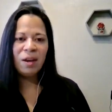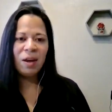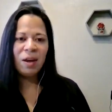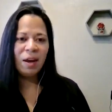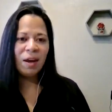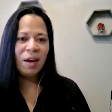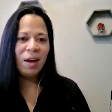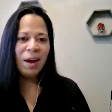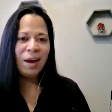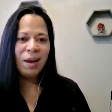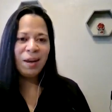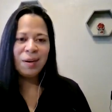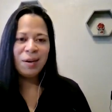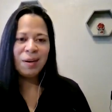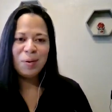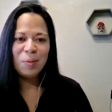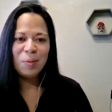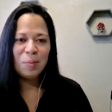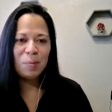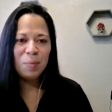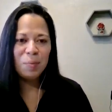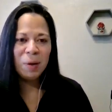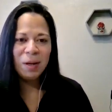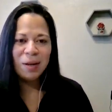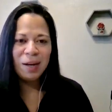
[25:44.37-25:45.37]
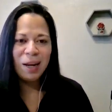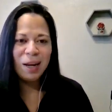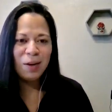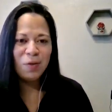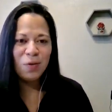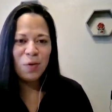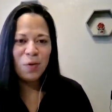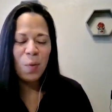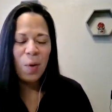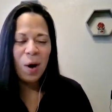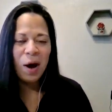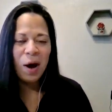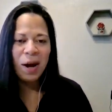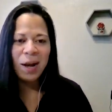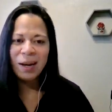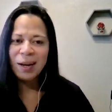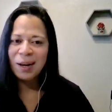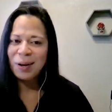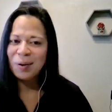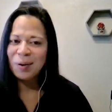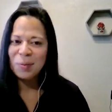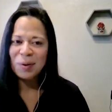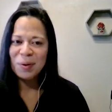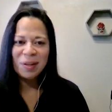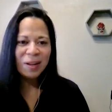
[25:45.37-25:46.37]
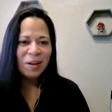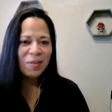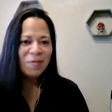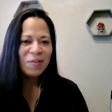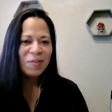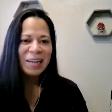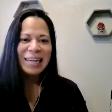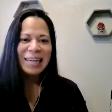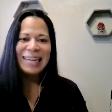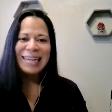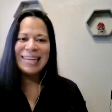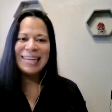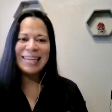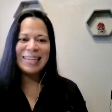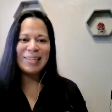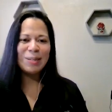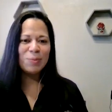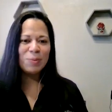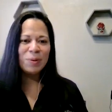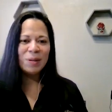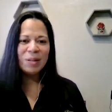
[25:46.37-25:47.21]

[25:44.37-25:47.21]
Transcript: Again, being a native Hawaiian, we love ease.